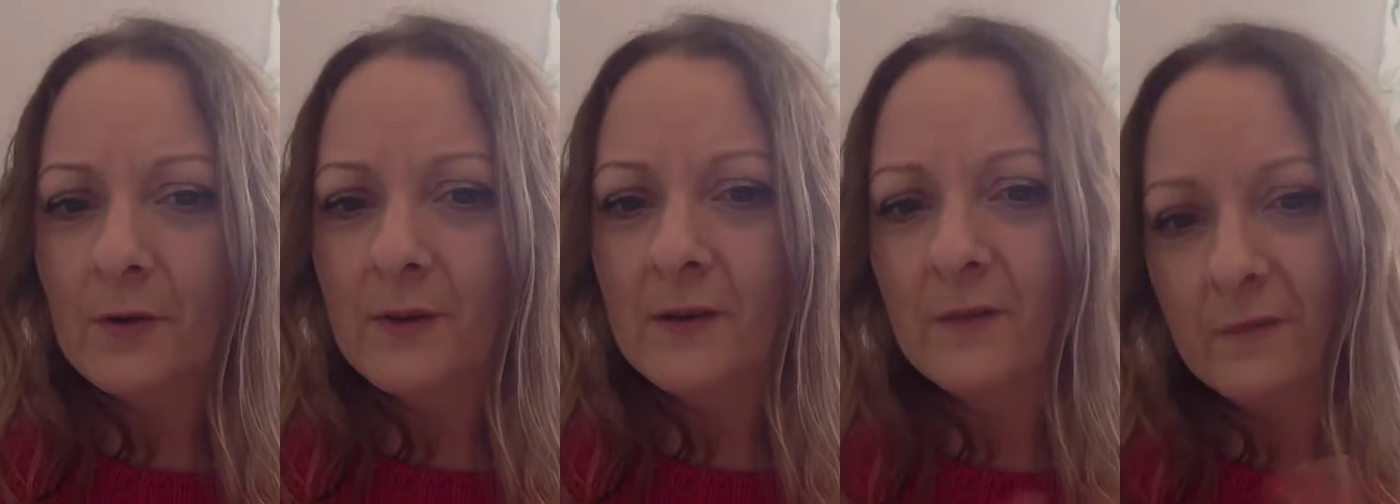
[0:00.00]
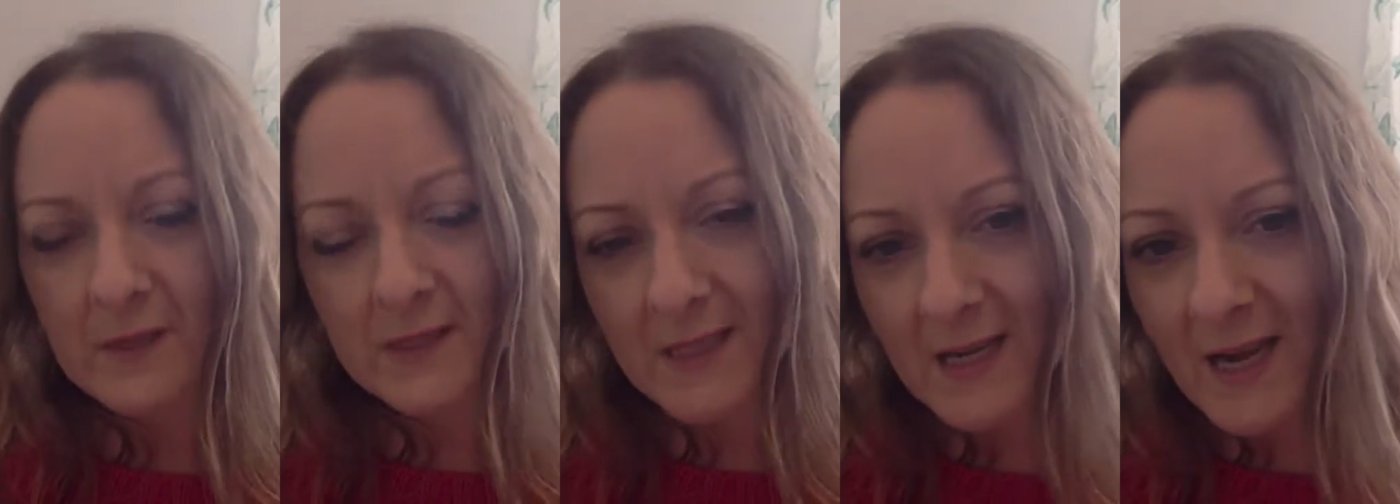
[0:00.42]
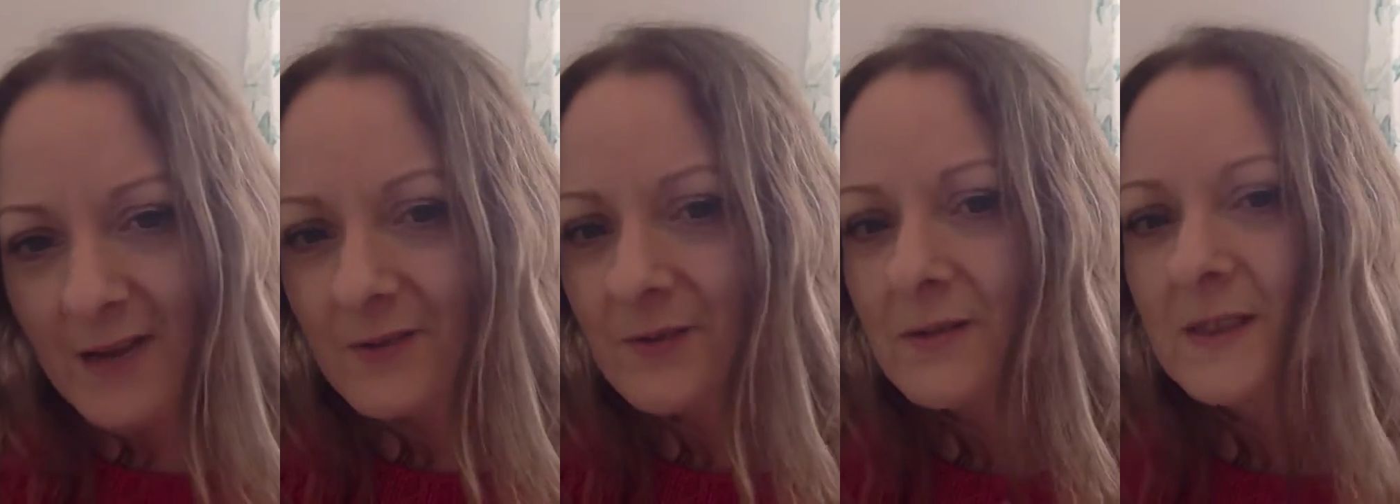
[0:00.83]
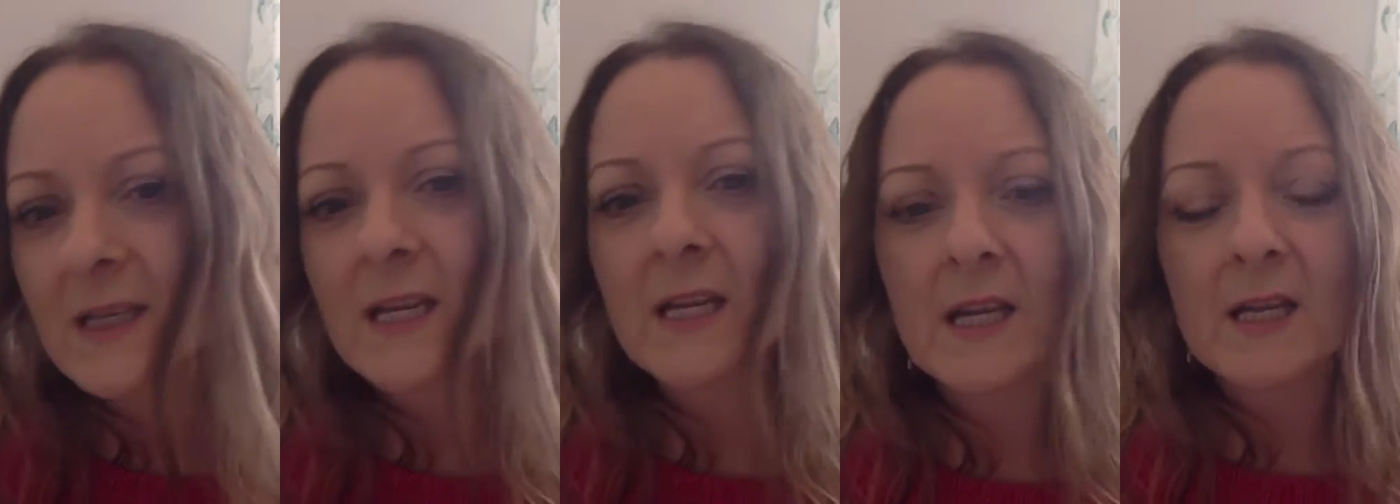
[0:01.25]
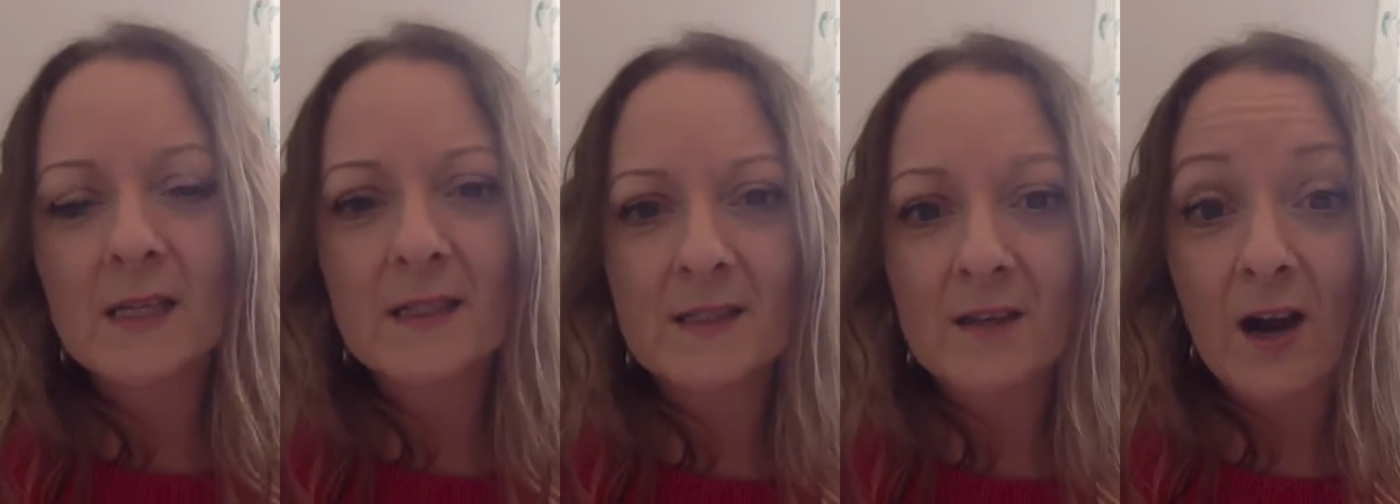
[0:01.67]
And they were V.C. Andrews, and he
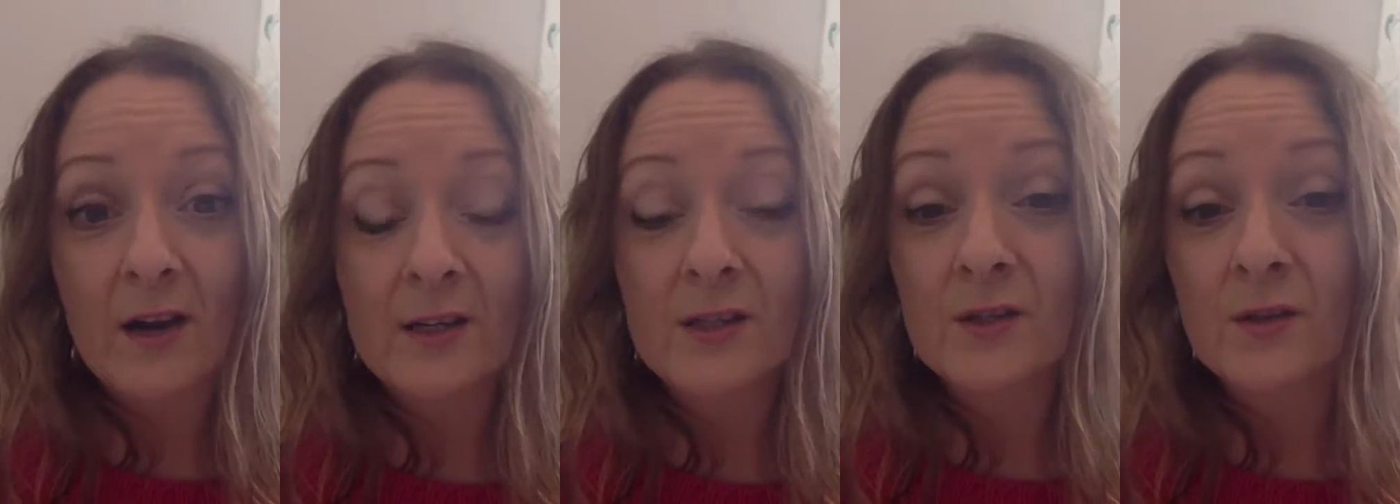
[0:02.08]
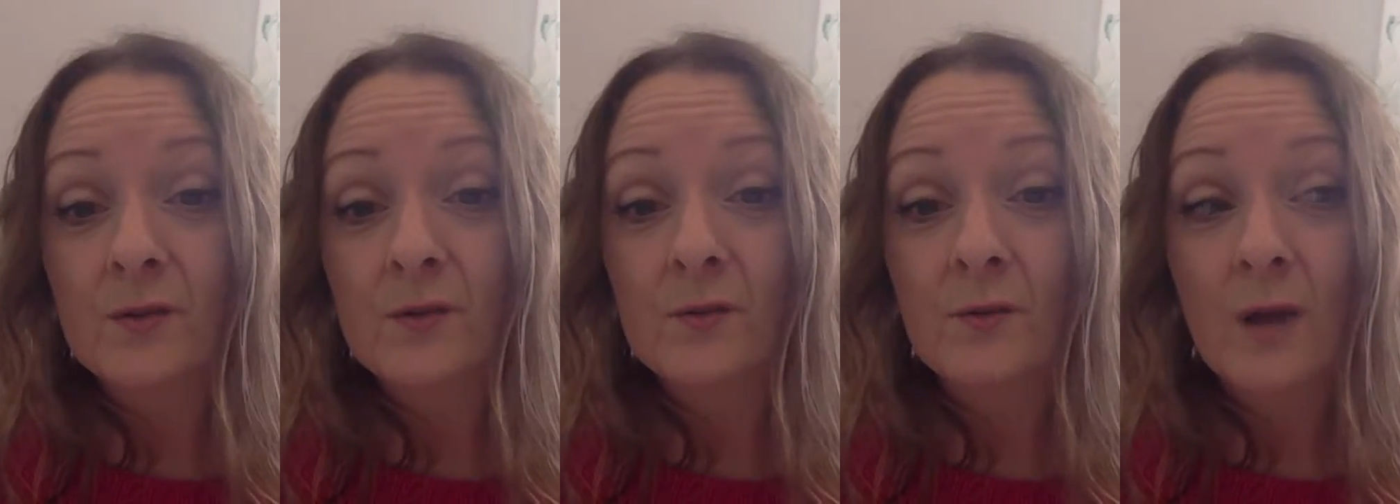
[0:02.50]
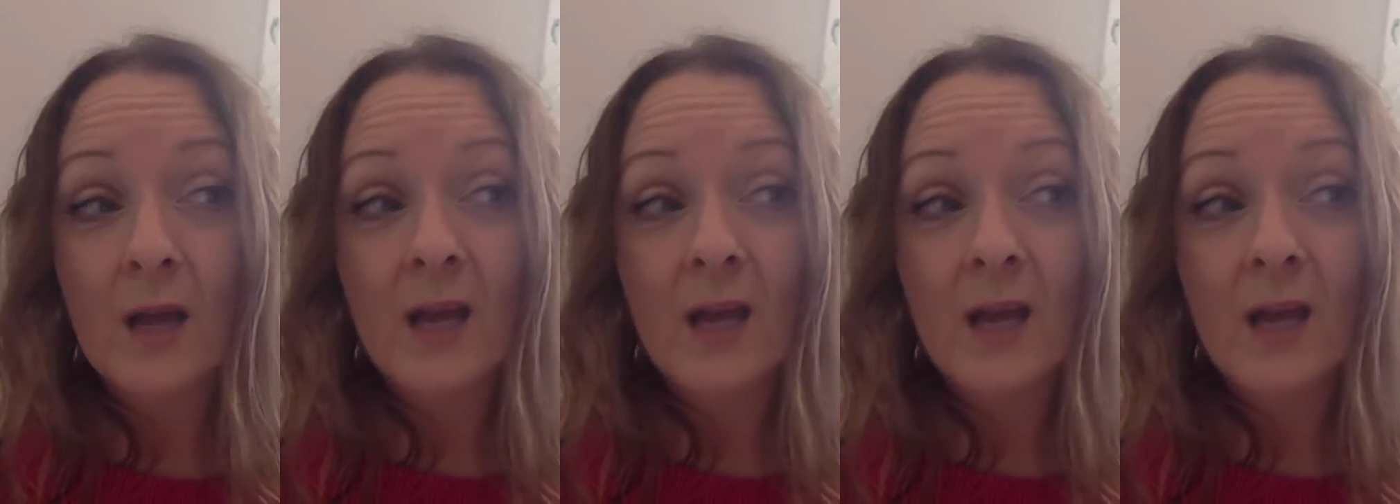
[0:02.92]
started to,